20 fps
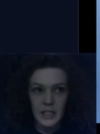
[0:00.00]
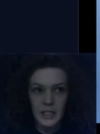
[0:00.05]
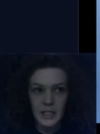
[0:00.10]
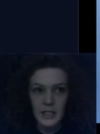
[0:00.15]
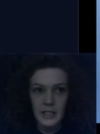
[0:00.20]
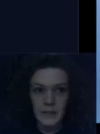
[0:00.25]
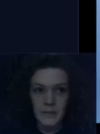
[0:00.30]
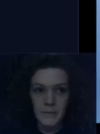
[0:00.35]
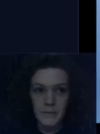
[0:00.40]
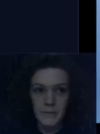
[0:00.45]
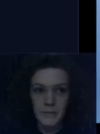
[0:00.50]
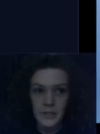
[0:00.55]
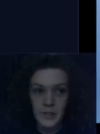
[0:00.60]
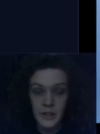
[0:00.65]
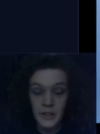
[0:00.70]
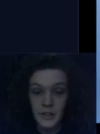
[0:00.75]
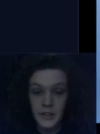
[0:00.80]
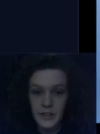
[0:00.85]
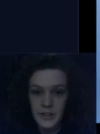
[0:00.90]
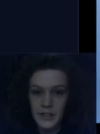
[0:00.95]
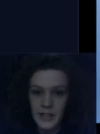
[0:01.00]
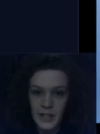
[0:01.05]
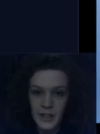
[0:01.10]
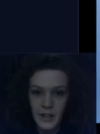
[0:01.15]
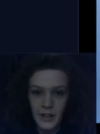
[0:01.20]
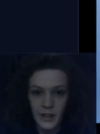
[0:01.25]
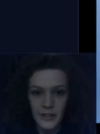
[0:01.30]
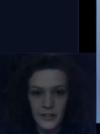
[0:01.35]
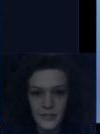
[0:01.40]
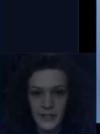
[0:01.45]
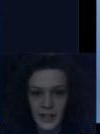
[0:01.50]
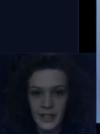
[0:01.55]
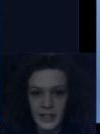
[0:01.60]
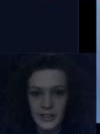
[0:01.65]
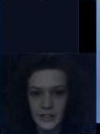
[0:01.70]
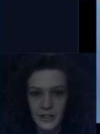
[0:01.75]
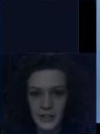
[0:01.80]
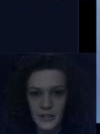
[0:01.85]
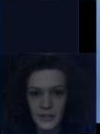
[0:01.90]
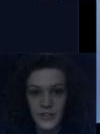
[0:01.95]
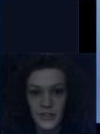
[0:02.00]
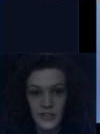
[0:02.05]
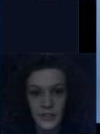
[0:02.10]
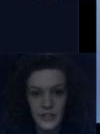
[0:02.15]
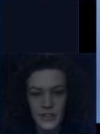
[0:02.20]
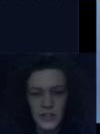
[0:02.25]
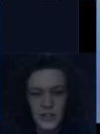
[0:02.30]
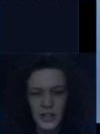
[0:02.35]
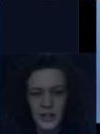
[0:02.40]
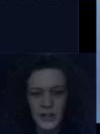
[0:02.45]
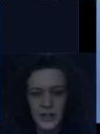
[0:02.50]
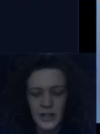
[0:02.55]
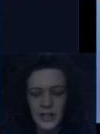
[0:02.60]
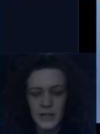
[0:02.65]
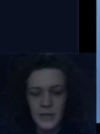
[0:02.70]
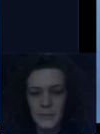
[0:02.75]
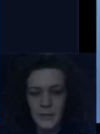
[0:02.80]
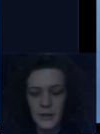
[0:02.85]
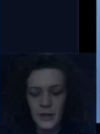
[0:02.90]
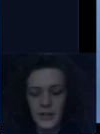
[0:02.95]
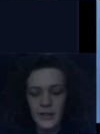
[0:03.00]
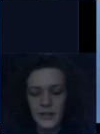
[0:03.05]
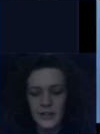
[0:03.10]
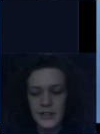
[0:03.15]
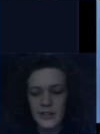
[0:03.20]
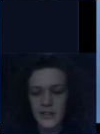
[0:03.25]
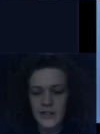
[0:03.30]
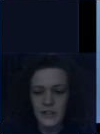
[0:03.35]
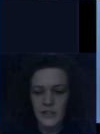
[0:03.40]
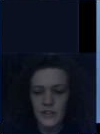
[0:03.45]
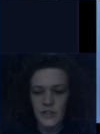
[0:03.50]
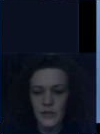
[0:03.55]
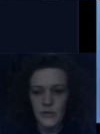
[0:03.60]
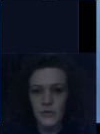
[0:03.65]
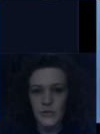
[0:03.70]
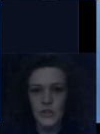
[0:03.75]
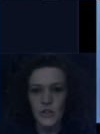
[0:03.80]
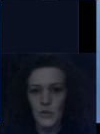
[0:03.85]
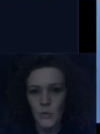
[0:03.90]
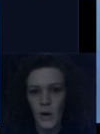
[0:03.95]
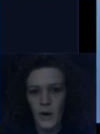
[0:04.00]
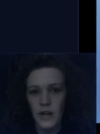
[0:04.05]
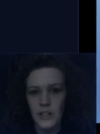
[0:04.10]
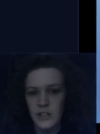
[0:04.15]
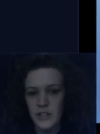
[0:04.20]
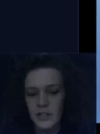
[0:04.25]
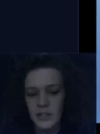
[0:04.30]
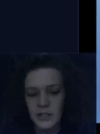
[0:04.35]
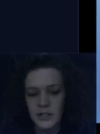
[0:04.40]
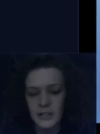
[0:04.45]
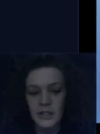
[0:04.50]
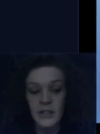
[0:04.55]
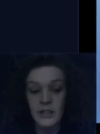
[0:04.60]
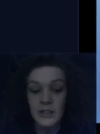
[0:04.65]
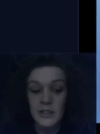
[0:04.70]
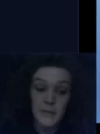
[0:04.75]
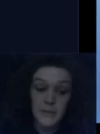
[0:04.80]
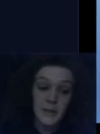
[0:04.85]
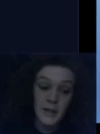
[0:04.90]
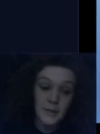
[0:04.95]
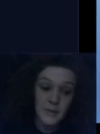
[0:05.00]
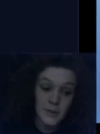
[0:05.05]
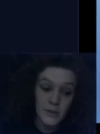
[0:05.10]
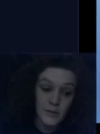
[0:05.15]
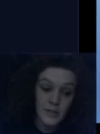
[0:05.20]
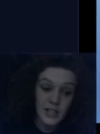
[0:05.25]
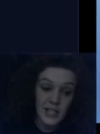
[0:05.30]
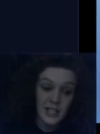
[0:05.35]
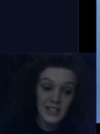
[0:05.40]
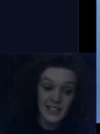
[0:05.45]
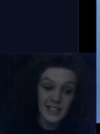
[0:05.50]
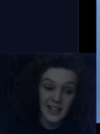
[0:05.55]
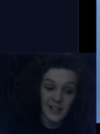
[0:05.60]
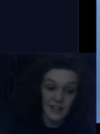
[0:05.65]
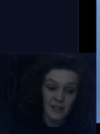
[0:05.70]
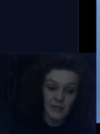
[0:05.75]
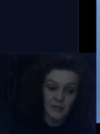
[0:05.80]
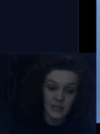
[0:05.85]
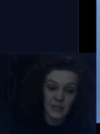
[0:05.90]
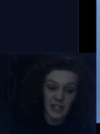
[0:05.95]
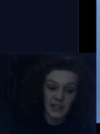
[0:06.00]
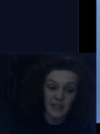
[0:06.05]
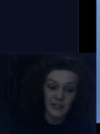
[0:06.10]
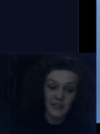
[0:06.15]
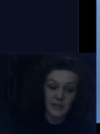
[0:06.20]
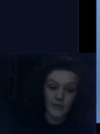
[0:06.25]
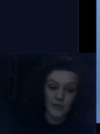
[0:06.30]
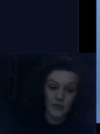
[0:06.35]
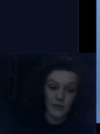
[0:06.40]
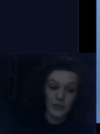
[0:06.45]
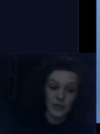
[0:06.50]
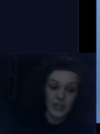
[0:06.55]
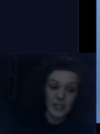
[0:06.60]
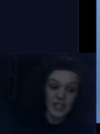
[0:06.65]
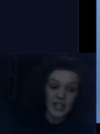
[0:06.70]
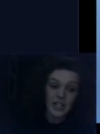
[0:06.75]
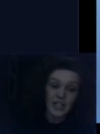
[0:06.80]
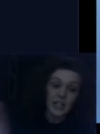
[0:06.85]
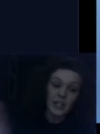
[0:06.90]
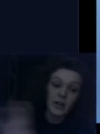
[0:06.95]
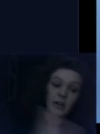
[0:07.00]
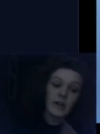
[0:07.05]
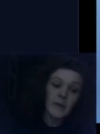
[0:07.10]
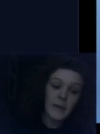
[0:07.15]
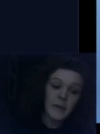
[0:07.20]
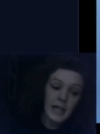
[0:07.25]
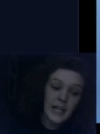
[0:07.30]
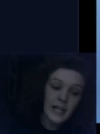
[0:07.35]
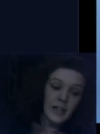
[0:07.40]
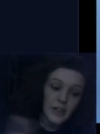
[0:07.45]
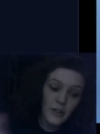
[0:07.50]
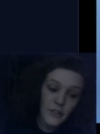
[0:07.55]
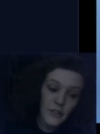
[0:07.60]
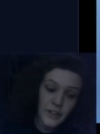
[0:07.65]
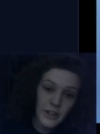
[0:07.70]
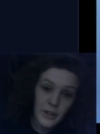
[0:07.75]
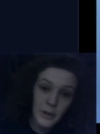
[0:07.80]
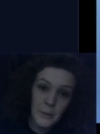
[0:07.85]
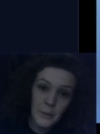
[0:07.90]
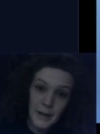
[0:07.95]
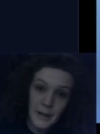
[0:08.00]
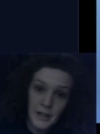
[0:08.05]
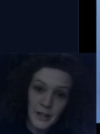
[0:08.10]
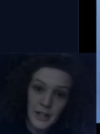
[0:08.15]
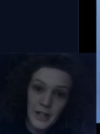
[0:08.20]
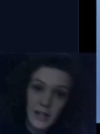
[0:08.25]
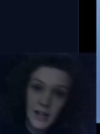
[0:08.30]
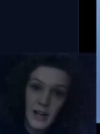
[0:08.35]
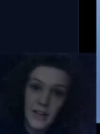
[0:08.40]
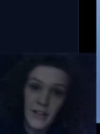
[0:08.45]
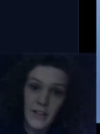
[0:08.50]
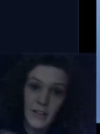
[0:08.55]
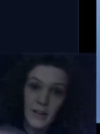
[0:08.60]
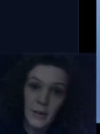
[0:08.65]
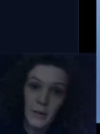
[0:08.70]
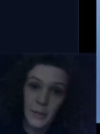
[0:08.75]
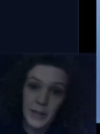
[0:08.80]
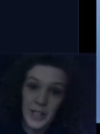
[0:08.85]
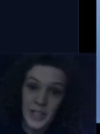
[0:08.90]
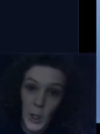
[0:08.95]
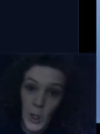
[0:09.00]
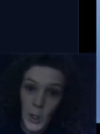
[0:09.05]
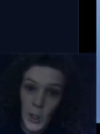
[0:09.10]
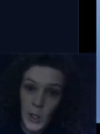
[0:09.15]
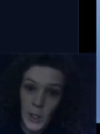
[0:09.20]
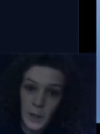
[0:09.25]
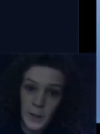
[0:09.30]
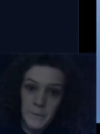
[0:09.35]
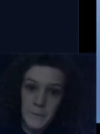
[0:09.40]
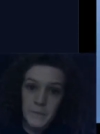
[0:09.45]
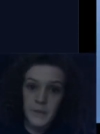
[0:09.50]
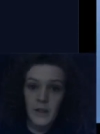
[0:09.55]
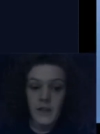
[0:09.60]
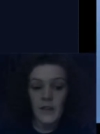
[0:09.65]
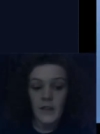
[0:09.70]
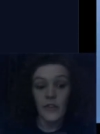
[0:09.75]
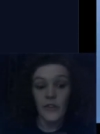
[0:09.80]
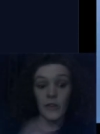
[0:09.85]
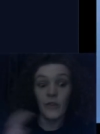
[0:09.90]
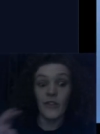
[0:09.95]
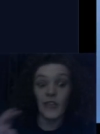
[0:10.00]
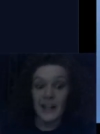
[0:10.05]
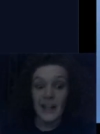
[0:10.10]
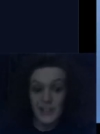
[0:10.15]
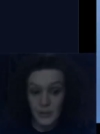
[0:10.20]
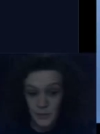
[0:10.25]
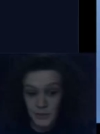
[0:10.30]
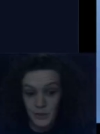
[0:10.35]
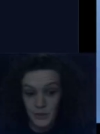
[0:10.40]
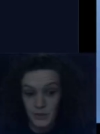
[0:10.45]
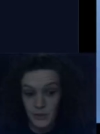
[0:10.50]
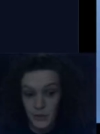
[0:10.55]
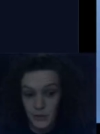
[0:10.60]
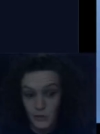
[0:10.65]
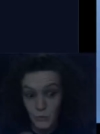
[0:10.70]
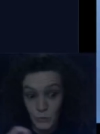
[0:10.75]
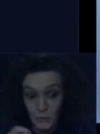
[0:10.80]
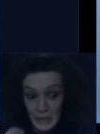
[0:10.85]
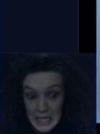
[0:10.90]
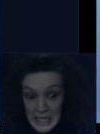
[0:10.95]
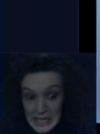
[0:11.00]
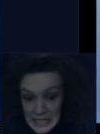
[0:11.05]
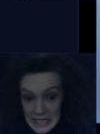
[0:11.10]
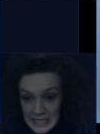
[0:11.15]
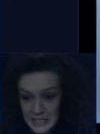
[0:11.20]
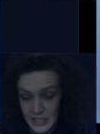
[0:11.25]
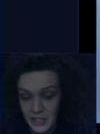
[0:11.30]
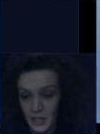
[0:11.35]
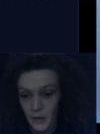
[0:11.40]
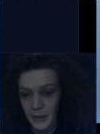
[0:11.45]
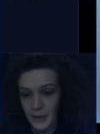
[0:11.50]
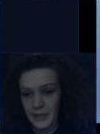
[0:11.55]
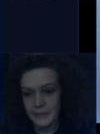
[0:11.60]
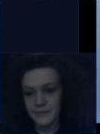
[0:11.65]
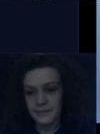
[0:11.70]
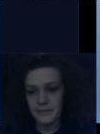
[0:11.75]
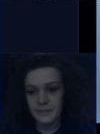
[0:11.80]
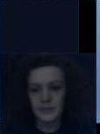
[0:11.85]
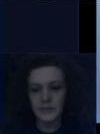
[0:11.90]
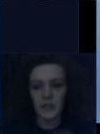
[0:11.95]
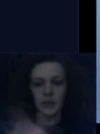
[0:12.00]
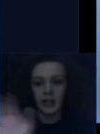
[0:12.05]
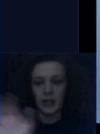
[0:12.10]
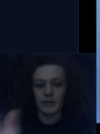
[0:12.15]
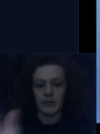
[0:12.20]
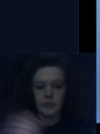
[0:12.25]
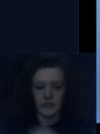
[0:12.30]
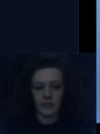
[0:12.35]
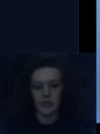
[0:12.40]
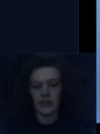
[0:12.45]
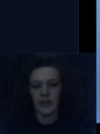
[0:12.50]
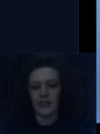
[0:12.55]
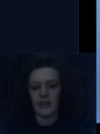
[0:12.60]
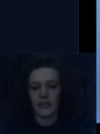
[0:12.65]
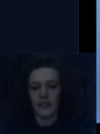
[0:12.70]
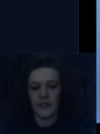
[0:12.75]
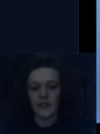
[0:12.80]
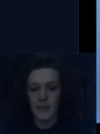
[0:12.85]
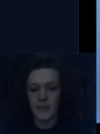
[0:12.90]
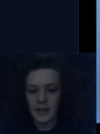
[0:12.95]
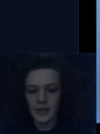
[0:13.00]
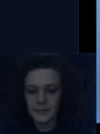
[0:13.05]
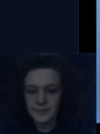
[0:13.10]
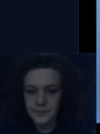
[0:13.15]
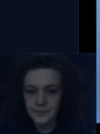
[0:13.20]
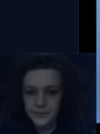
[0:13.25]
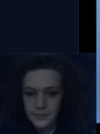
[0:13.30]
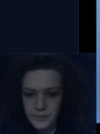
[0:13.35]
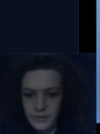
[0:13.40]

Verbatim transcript: Um, the third day, I called the vet, you know, and said, "Should I go ahead and bring her in?" They said, "No, just just watch her." And sometimes those ticks tick fevers will go away, and you think you're better, and then they'll recur. So that's when you know you really need to go in. Okay, so that's enough about